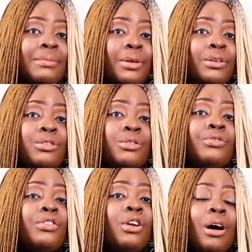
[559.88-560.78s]
emails
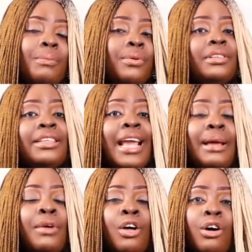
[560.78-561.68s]
to follow up on
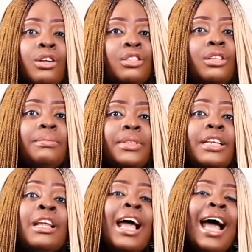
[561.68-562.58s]
them or
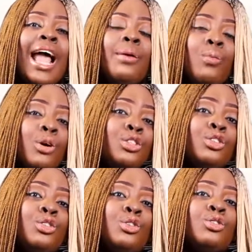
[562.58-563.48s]
something. I
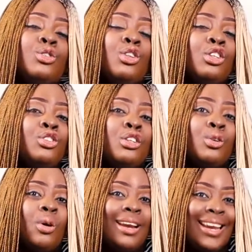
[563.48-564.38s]
want you to not
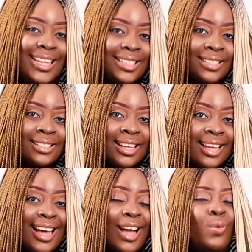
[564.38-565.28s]
just collect.
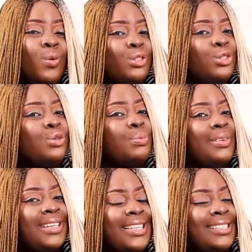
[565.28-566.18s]
I want you to
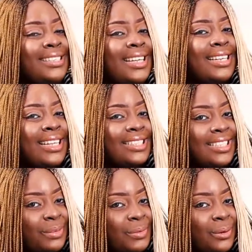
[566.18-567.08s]
please send
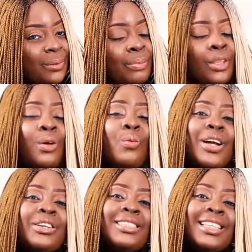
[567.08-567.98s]
that email.
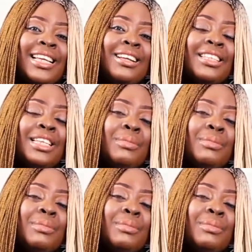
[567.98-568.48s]
When you send out